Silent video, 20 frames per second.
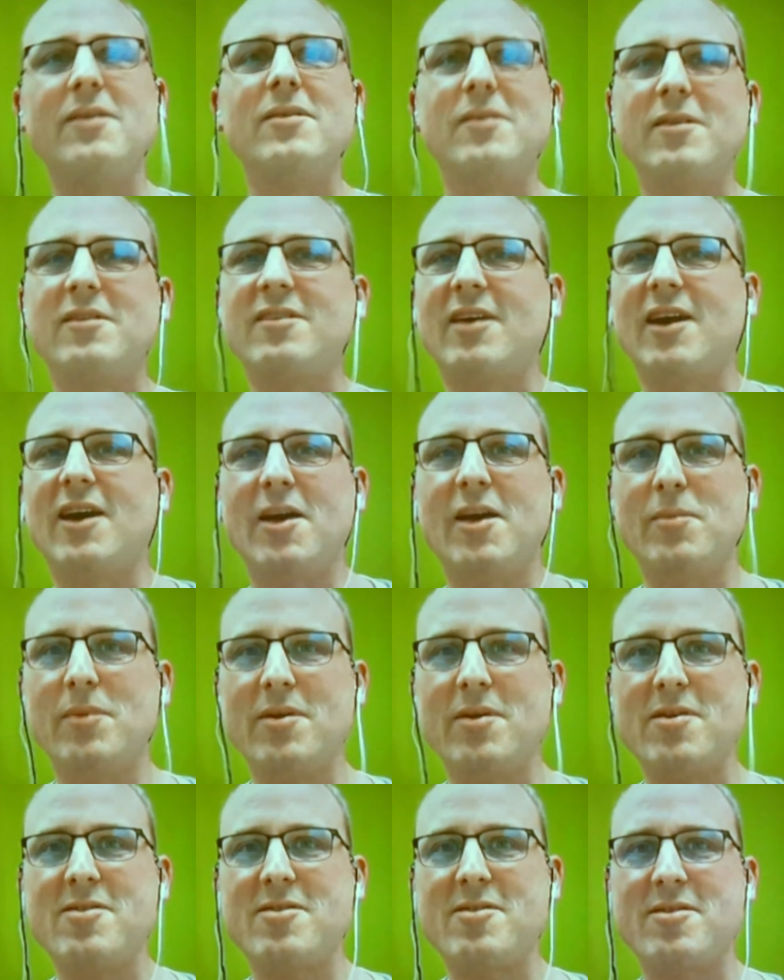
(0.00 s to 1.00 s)
time
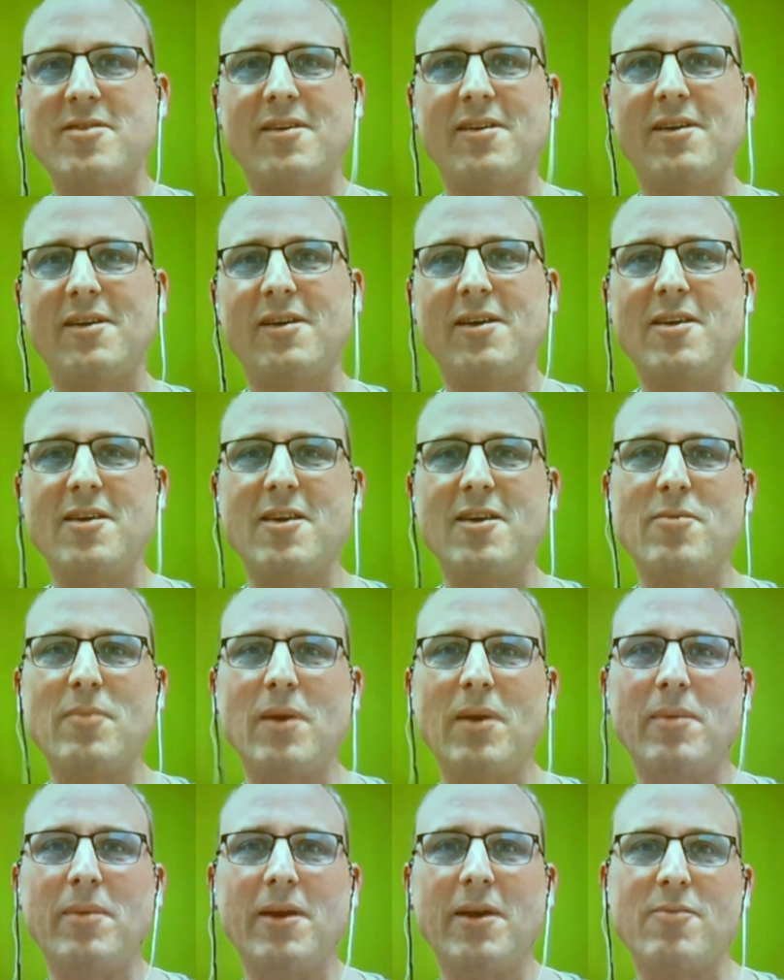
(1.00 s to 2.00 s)
is uh, is my
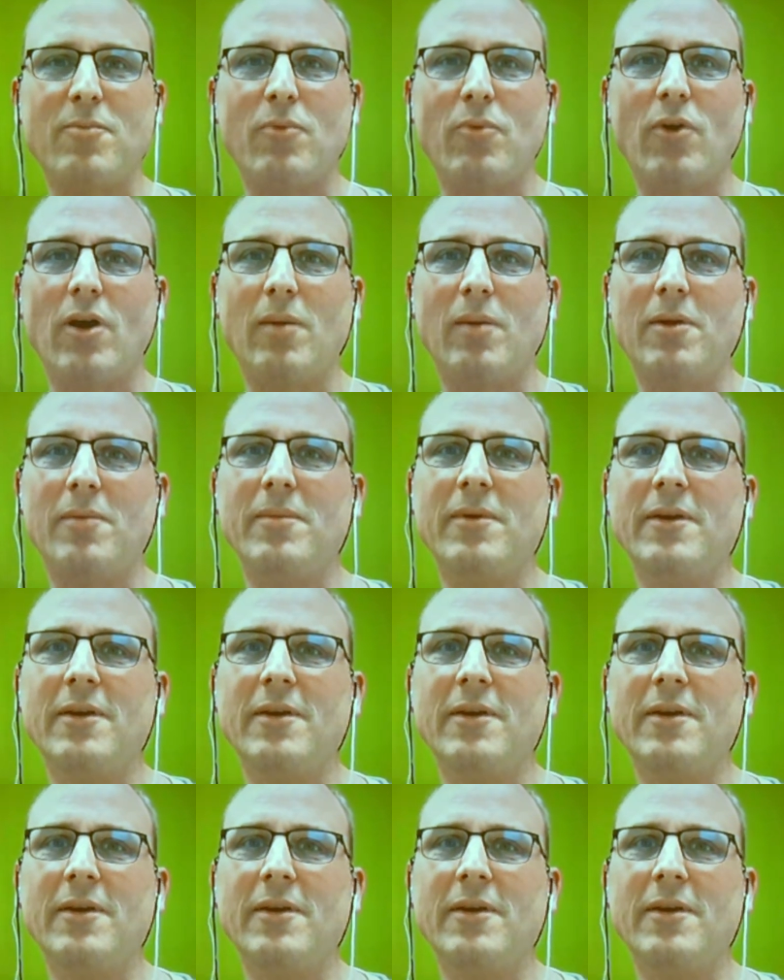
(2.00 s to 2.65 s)
biggest problem,